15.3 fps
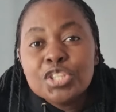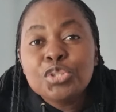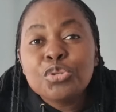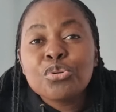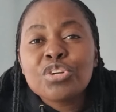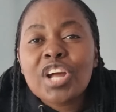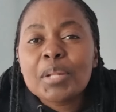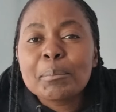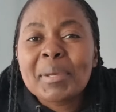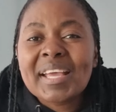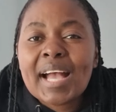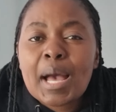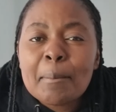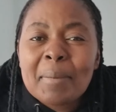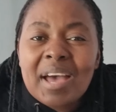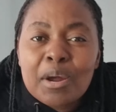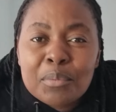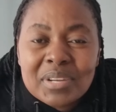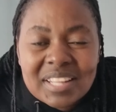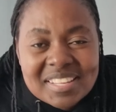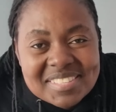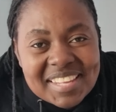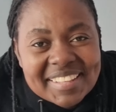do not become a
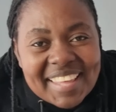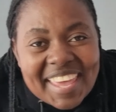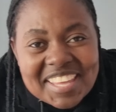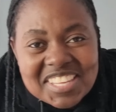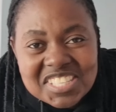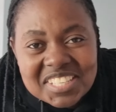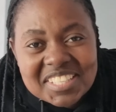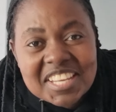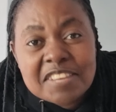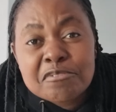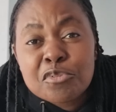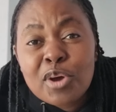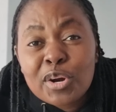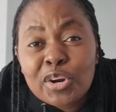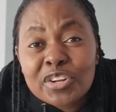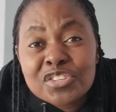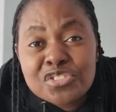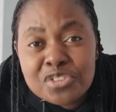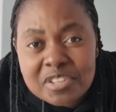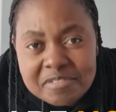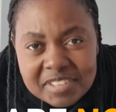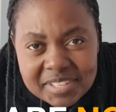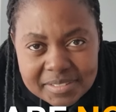real estate agent if you are not
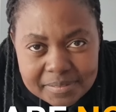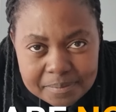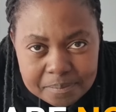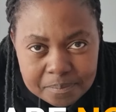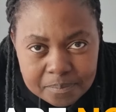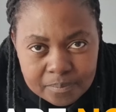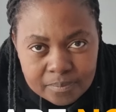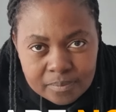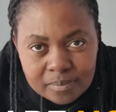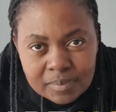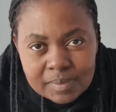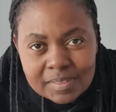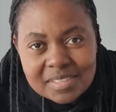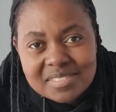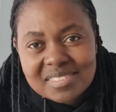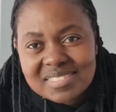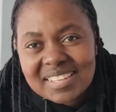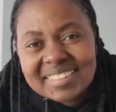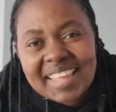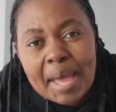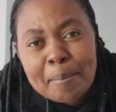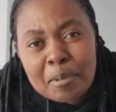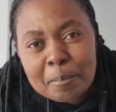driven. This is a
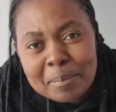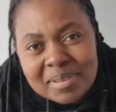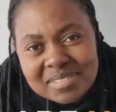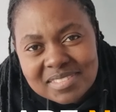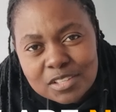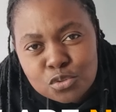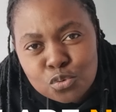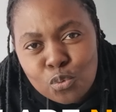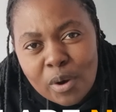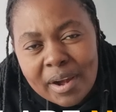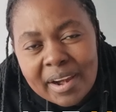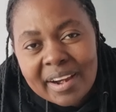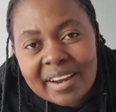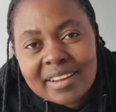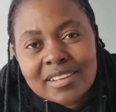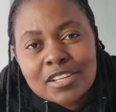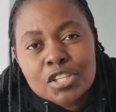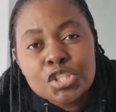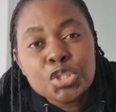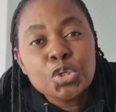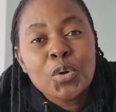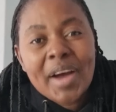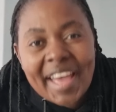type of business where
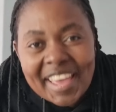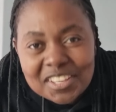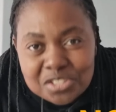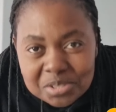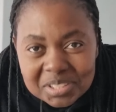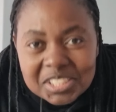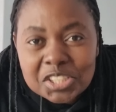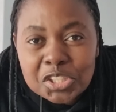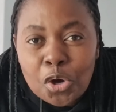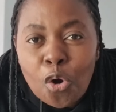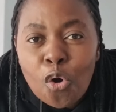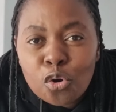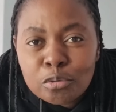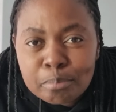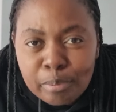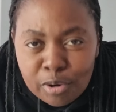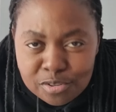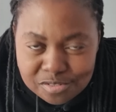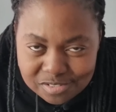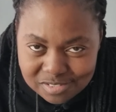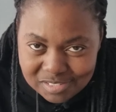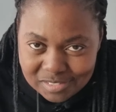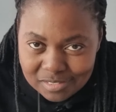you are actually your own
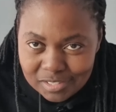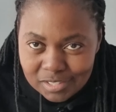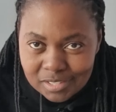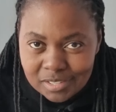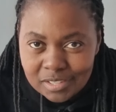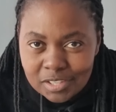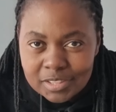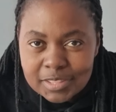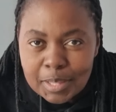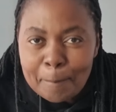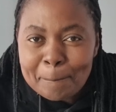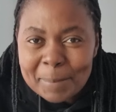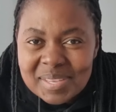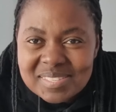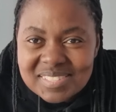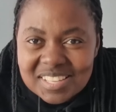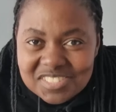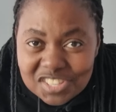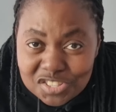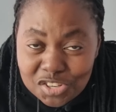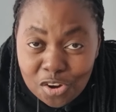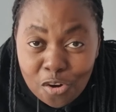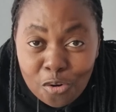boss. The business
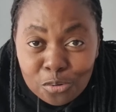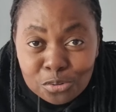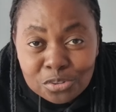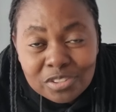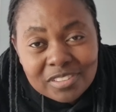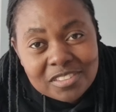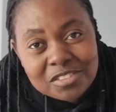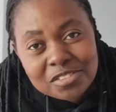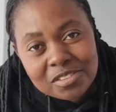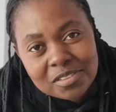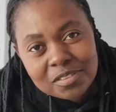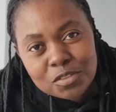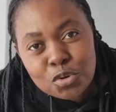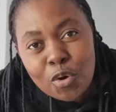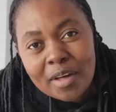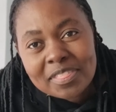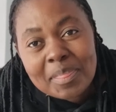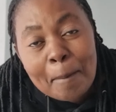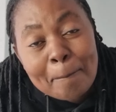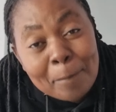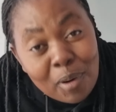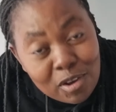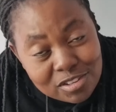is your own. You are the
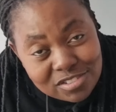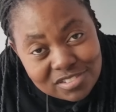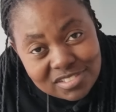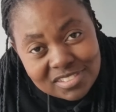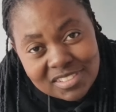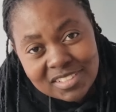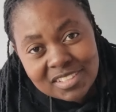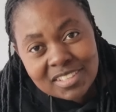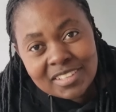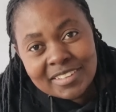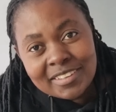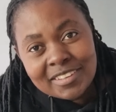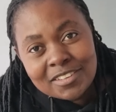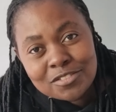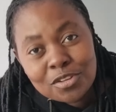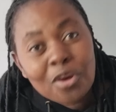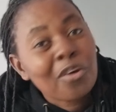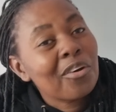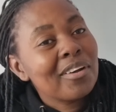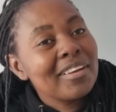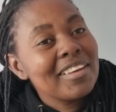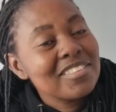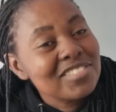boss.
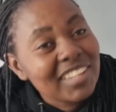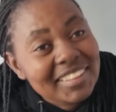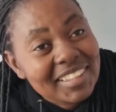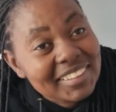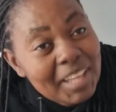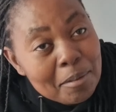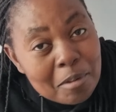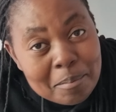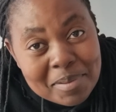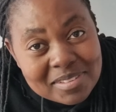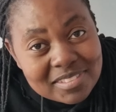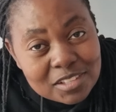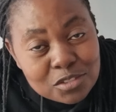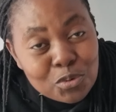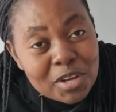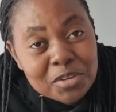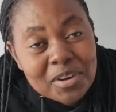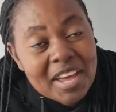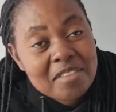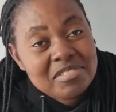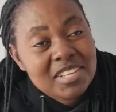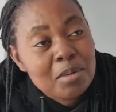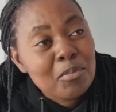So it's not the type of business where you
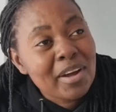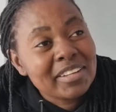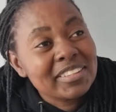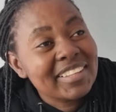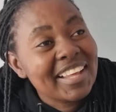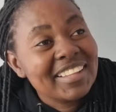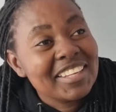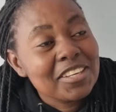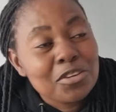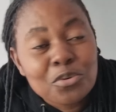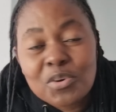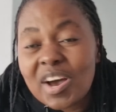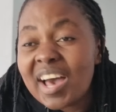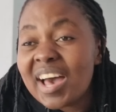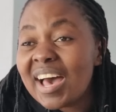have someone telling you,